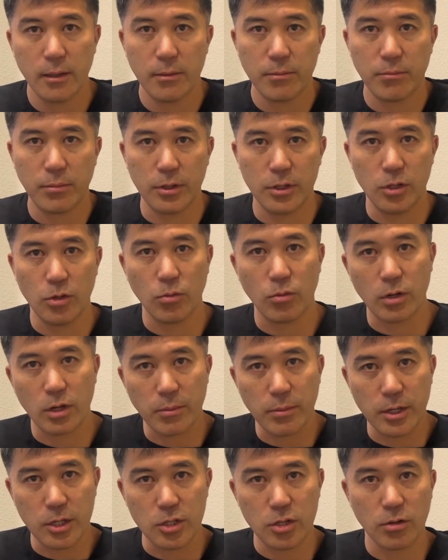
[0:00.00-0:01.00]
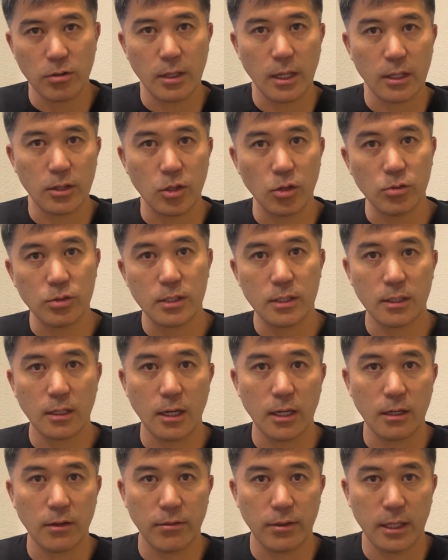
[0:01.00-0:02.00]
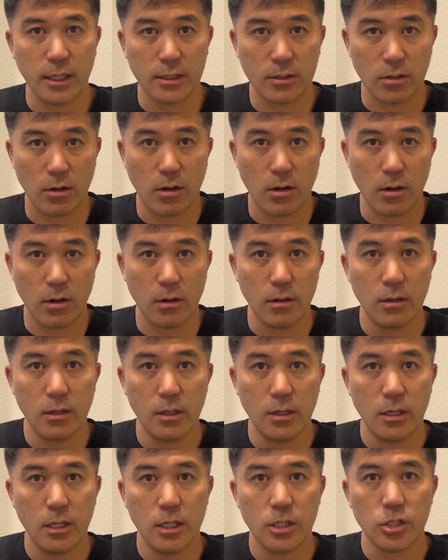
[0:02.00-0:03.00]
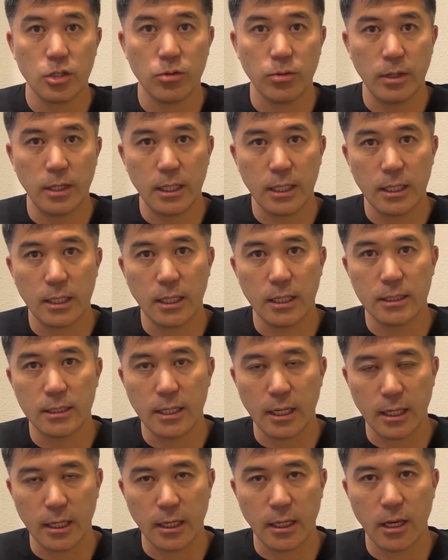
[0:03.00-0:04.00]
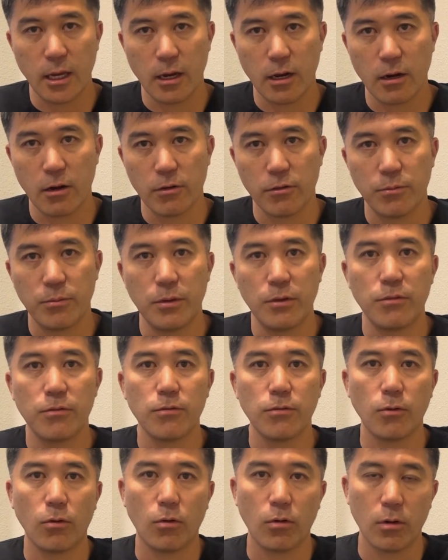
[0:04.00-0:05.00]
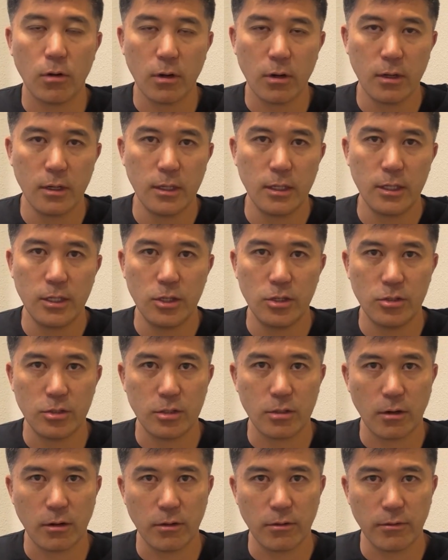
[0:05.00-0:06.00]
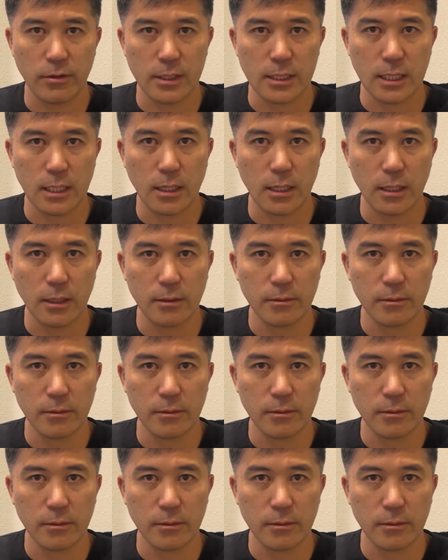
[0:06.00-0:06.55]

but you want to make sure that those kind of things are treated and taken care of before you start Invisalign.